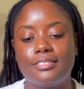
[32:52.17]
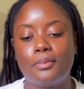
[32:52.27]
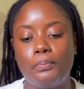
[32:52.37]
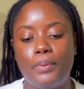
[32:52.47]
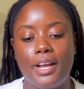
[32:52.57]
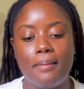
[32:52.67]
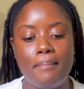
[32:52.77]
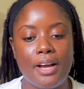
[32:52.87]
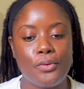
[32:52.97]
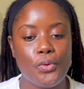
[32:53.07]
bring him
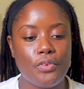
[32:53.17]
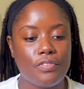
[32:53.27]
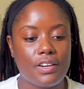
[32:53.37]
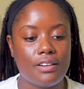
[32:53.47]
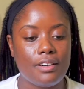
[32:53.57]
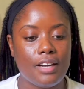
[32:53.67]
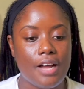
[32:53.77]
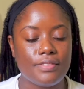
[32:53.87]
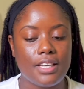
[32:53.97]
back over after